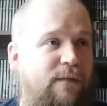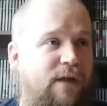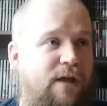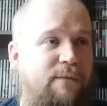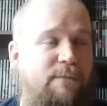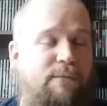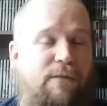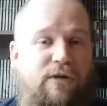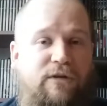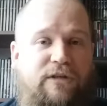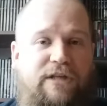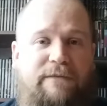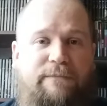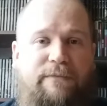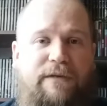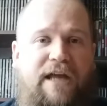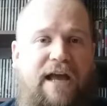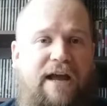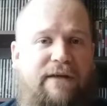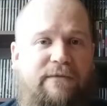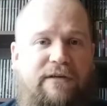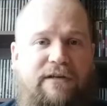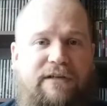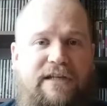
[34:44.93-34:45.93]

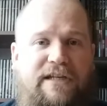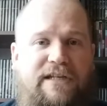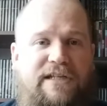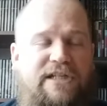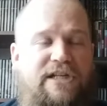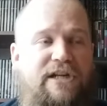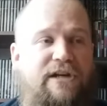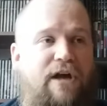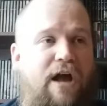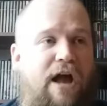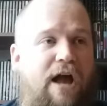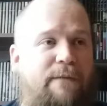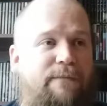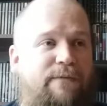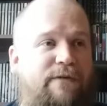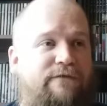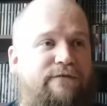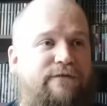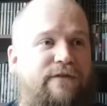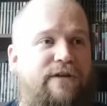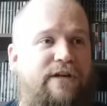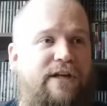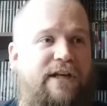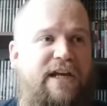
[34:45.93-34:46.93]
multi-plat release, you know, I'll
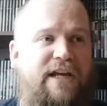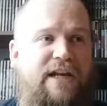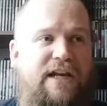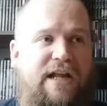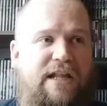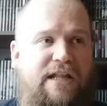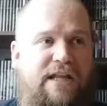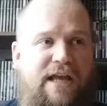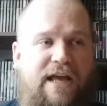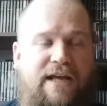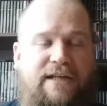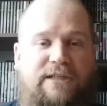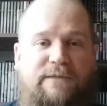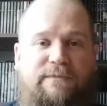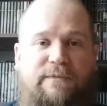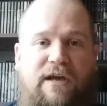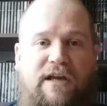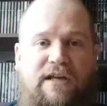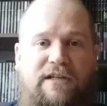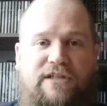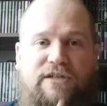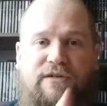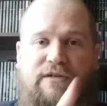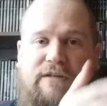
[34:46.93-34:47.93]
prefer to get on the
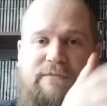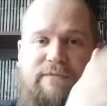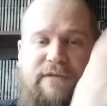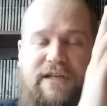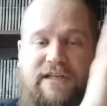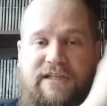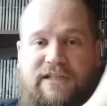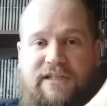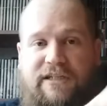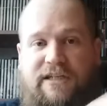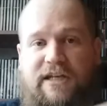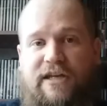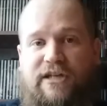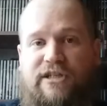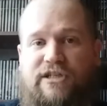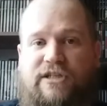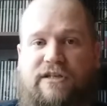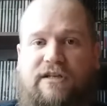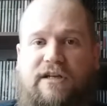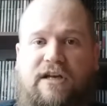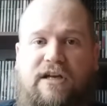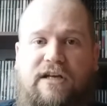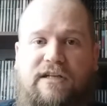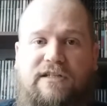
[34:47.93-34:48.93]
Xbox or the
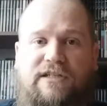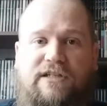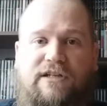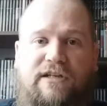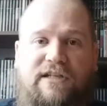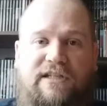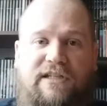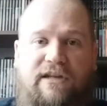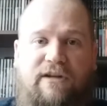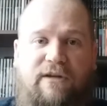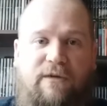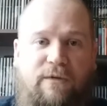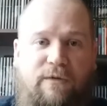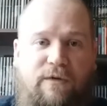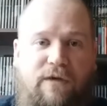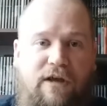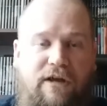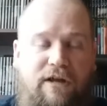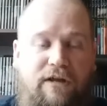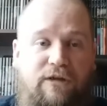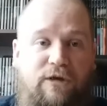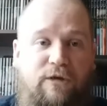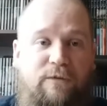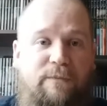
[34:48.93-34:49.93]
PlayStation console because it'll
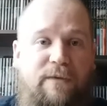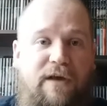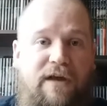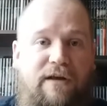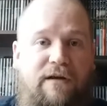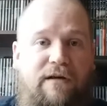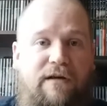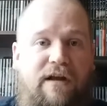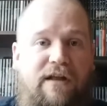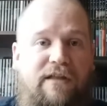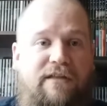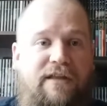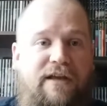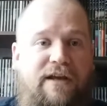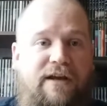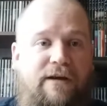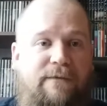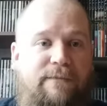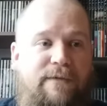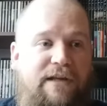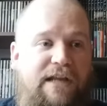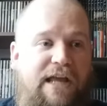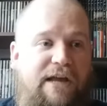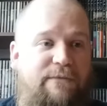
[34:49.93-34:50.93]
look better on there.
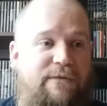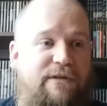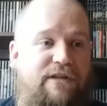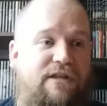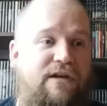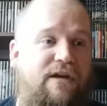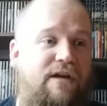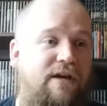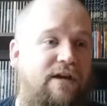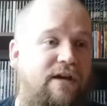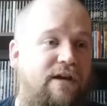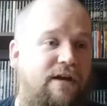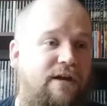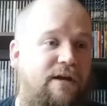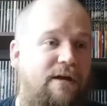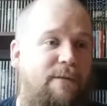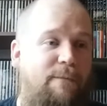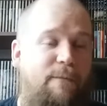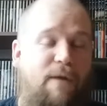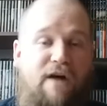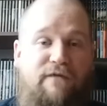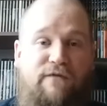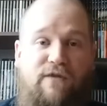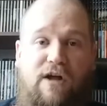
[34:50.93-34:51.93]
But like with
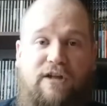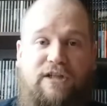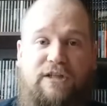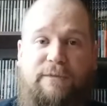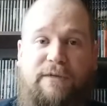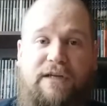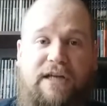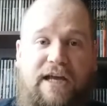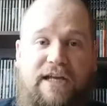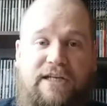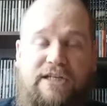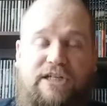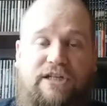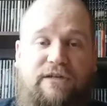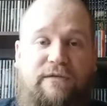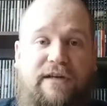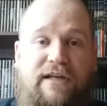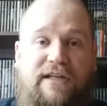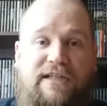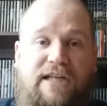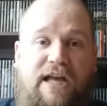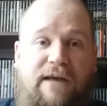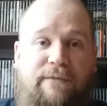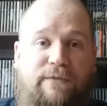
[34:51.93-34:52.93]
Marvel Ultimate Alliance 3
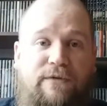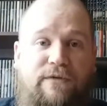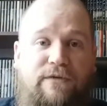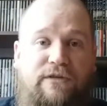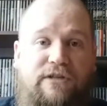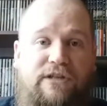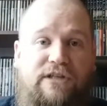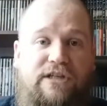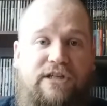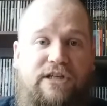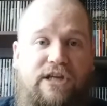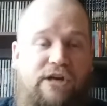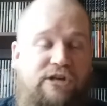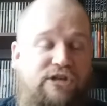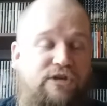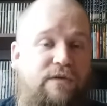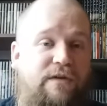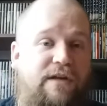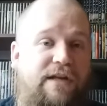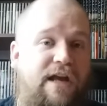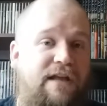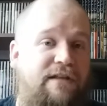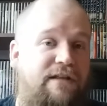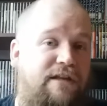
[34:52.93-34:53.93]
example, I was
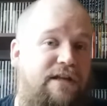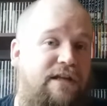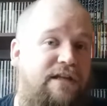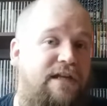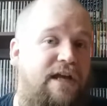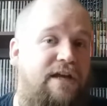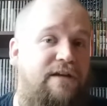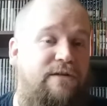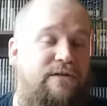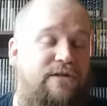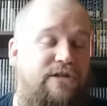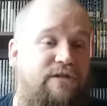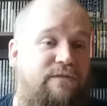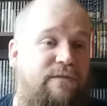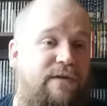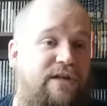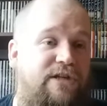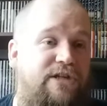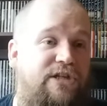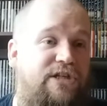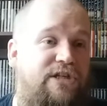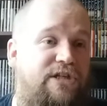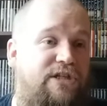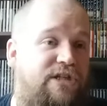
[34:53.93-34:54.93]
only on the Nintendo
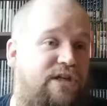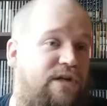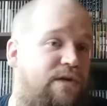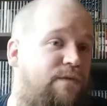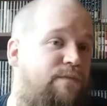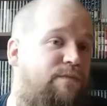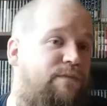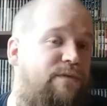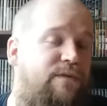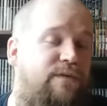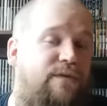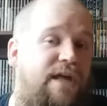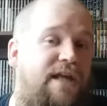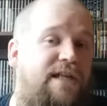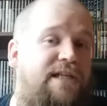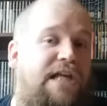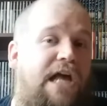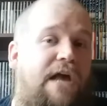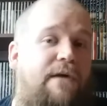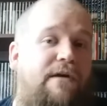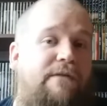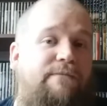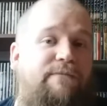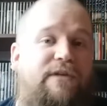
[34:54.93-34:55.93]
Switch, so that's
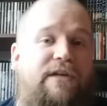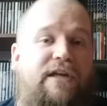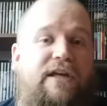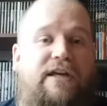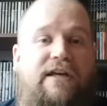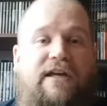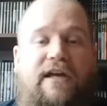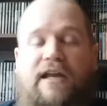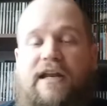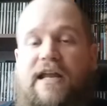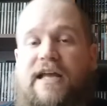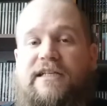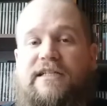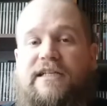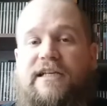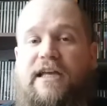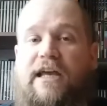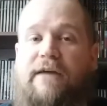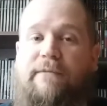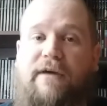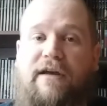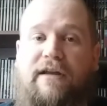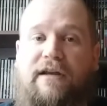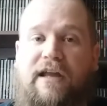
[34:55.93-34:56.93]
how I play it, and that's a
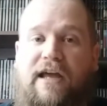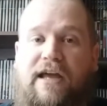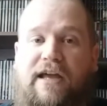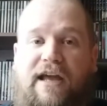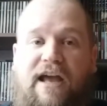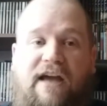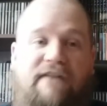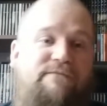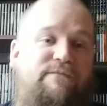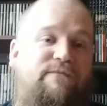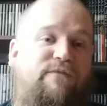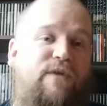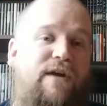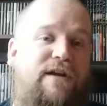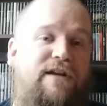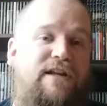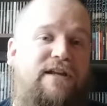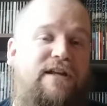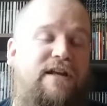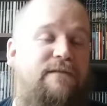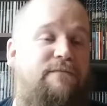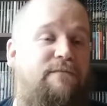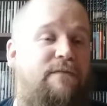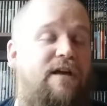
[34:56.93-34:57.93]
game I like. I've rented
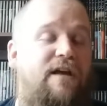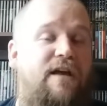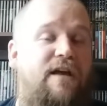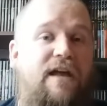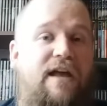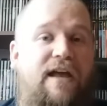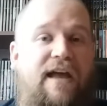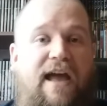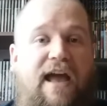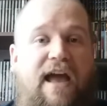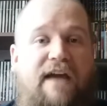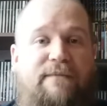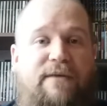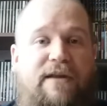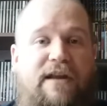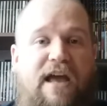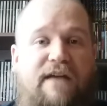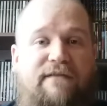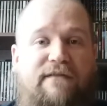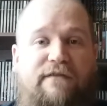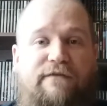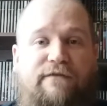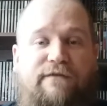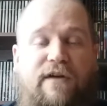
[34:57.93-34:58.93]
it, have been
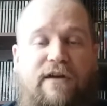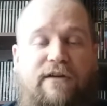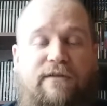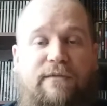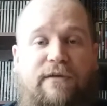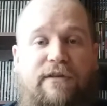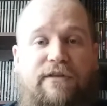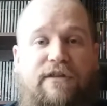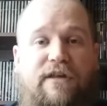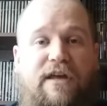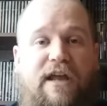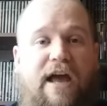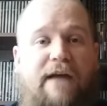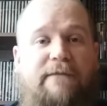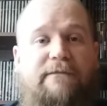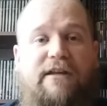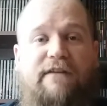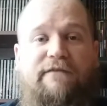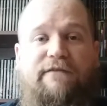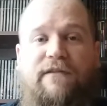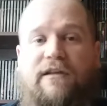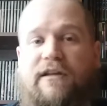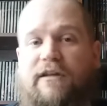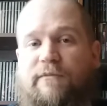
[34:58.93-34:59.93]
having fun with it. I
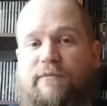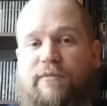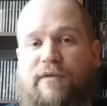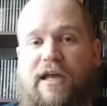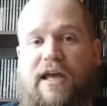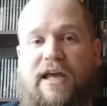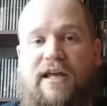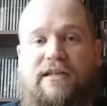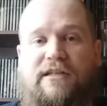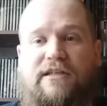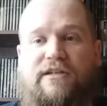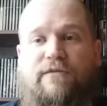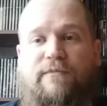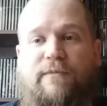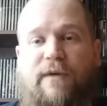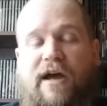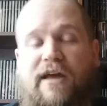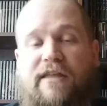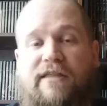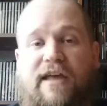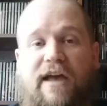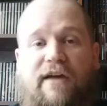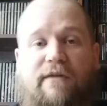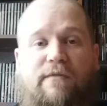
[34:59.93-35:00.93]
definitely plan to
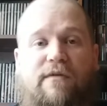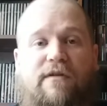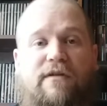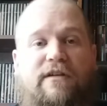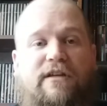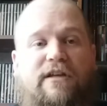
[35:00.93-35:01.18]
buy that one